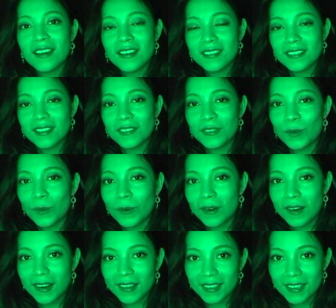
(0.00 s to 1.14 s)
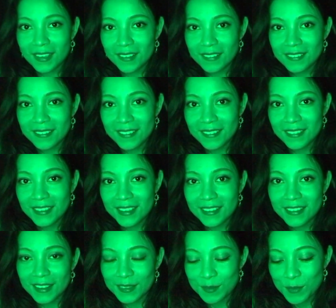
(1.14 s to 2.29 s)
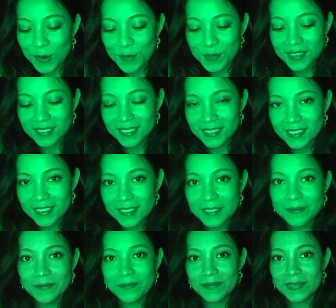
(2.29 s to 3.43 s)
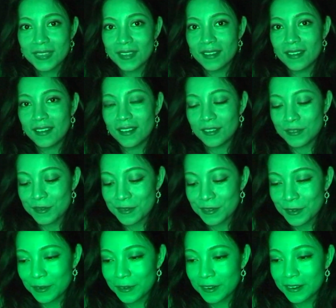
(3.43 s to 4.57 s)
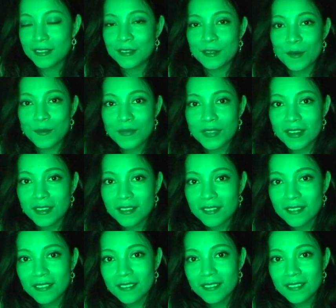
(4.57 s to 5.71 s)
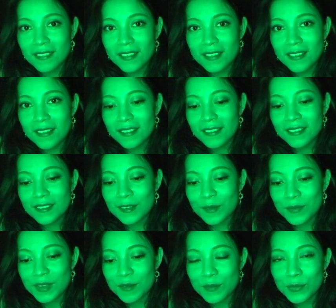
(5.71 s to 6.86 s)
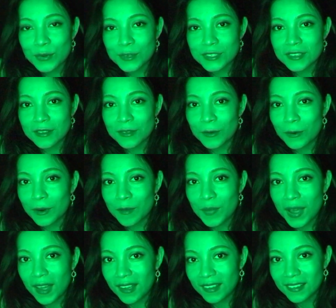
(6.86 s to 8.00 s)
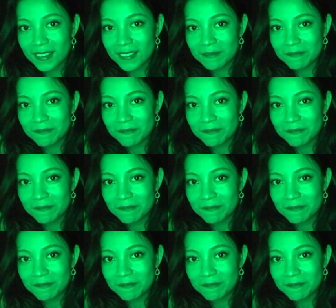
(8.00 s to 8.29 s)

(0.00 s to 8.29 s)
the door again in that moment. I just told her something pushed the door back.